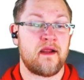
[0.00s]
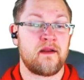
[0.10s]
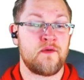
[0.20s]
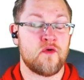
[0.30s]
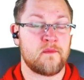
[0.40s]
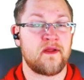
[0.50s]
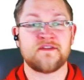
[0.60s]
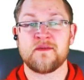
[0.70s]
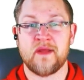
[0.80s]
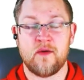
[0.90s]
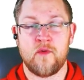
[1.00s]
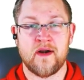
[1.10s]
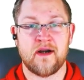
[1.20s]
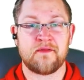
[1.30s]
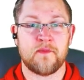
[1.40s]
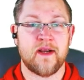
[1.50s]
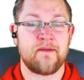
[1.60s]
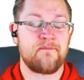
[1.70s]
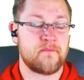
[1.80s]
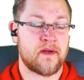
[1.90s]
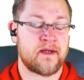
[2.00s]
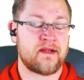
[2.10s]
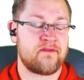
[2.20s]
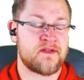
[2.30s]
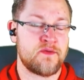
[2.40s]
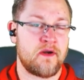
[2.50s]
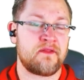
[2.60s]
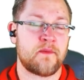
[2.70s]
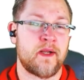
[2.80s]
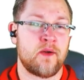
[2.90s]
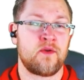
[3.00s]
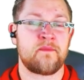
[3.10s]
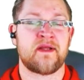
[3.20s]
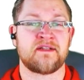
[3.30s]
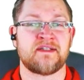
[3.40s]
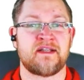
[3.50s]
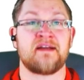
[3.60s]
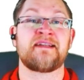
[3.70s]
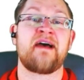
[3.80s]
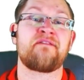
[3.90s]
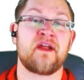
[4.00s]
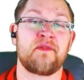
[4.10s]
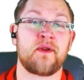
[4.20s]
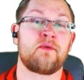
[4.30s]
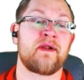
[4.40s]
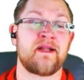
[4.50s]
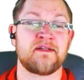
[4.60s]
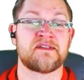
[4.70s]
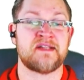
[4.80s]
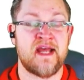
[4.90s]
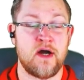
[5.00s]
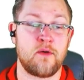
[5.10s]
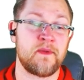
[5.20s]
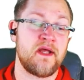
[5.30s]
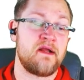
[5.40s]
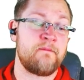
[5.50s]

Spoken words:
Normally this would be a 1 out of 3, but I'm going to give it a 2 out of 3 only because it does have the other ingredients to help